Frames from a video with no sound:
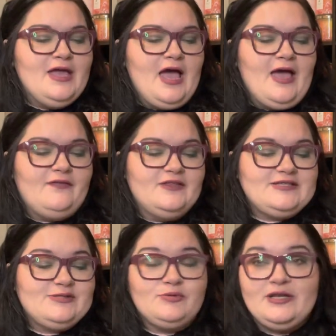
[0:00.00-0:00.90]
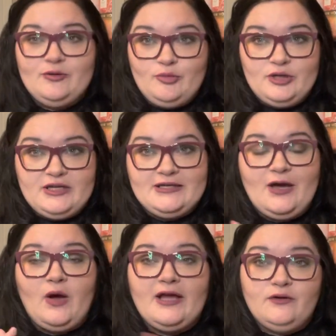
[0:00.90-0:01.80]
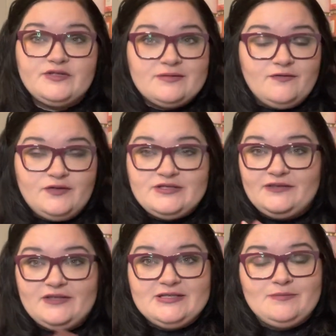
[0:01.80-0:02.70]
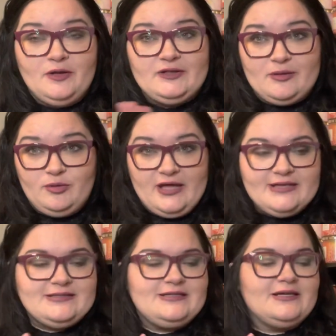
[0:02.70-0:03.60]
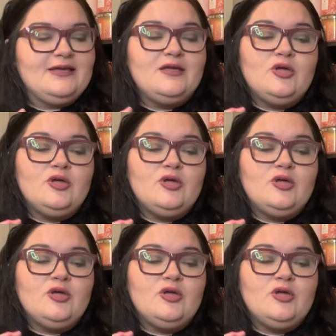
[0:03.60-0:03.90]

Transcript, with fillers: And this is banana pudding. Now, I know some of you said this smelled like plastic,